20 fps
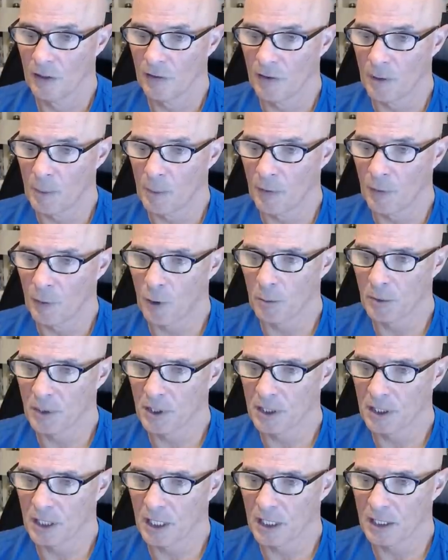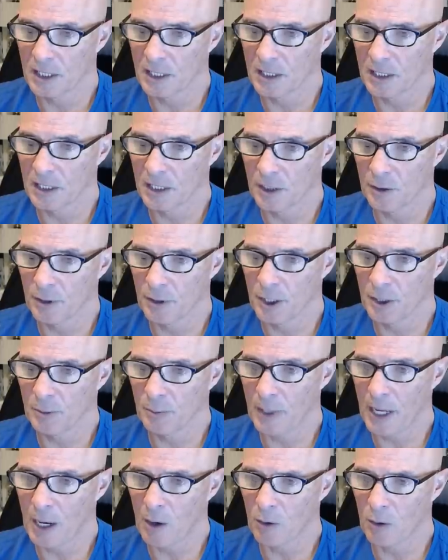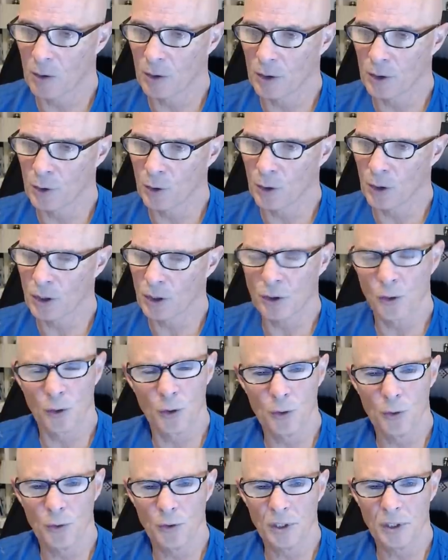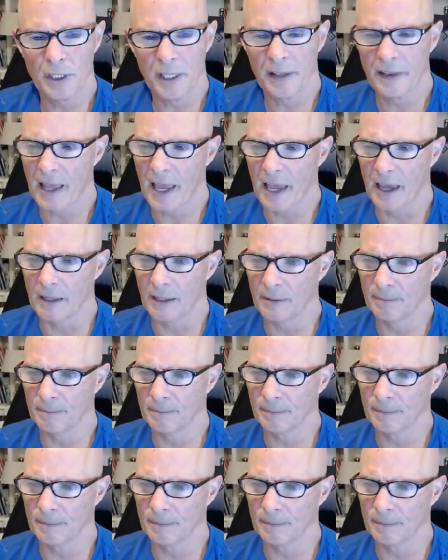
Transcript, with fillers: if a performance exhaust doesn't increase power or torque. So who said that?